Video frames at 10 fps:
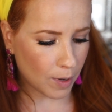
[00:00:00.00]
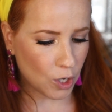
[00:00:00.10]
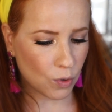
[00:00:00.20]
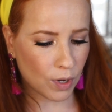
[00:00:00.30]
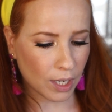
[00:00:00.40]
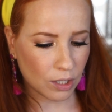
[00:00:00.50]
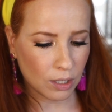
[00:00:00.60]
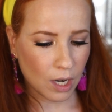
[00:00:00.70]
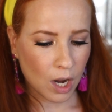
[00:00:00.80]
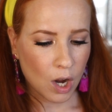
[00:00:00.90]
you
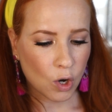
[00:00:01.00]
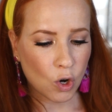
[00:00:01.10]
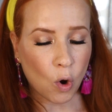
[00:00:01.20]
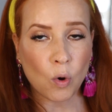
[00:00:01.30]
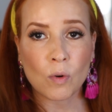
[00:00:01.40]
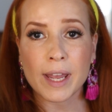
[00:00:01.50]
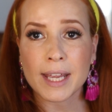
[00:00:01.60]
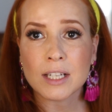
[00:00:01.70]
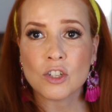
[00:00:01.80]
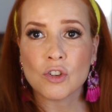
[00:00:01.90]
can go
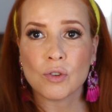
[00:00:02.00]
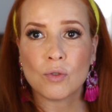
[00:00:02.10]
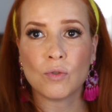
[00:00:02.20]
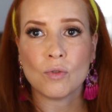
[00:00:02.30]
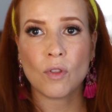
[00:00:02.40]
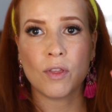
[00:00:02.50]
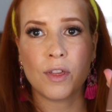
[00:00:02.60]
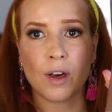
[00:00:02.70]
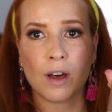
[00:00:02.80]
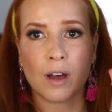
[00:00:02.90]
into
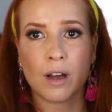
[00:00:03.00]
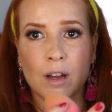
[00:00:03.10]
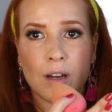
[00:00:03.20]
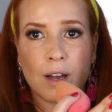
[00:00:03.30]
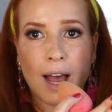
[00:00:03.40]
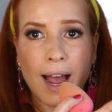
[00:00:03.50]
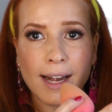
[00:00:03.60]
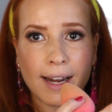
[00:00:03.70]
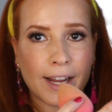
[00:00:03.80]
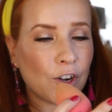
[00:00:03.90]
the
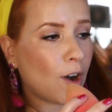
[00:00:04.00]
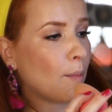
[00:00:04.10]
highlighter.